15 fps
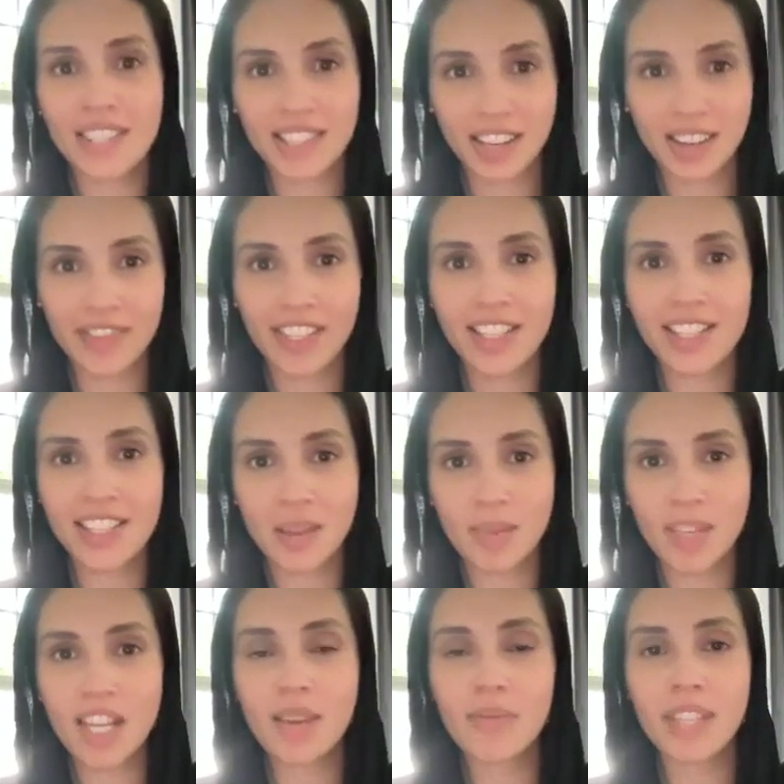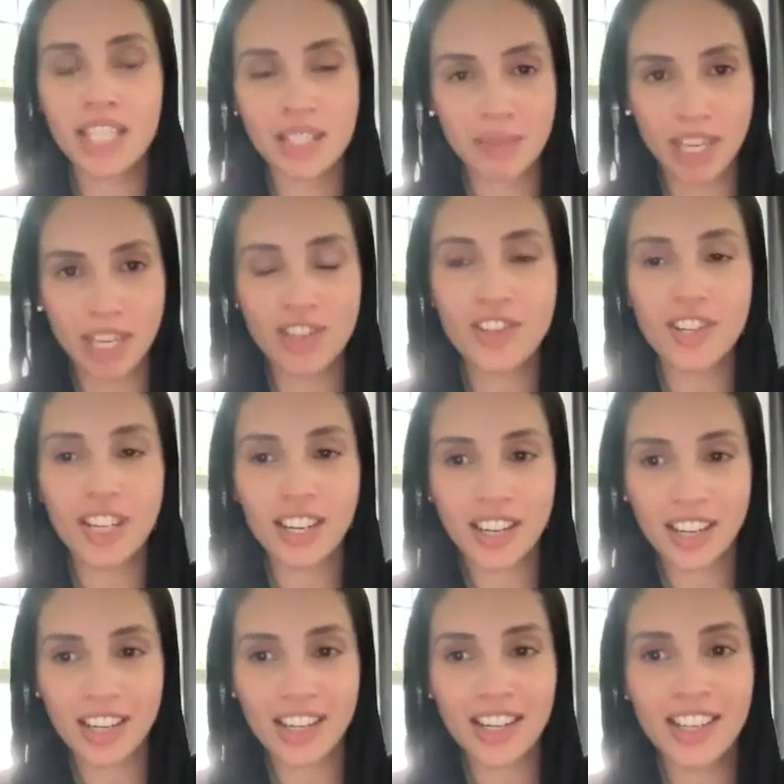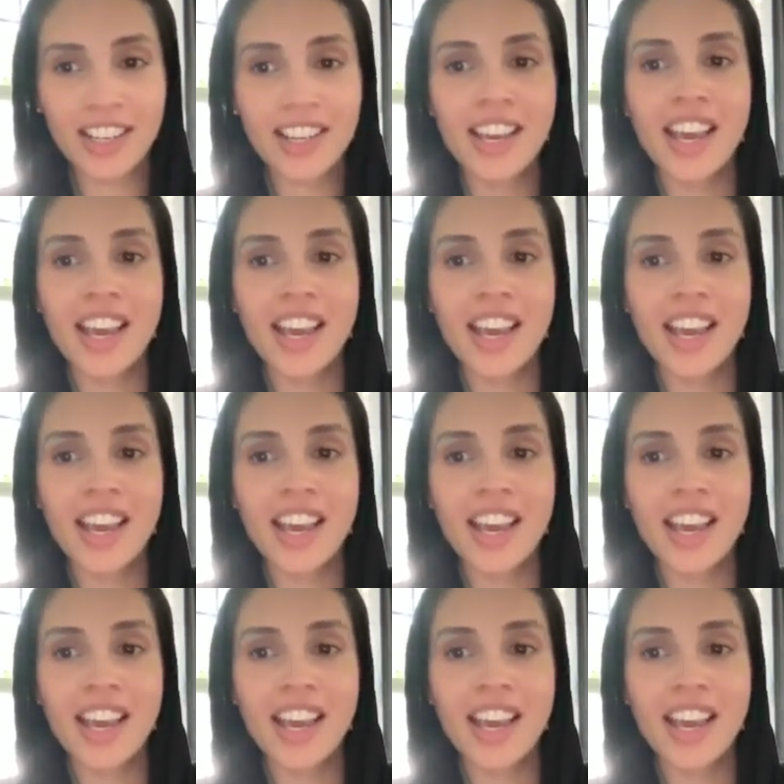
stuff that's coming up, that's being triggered.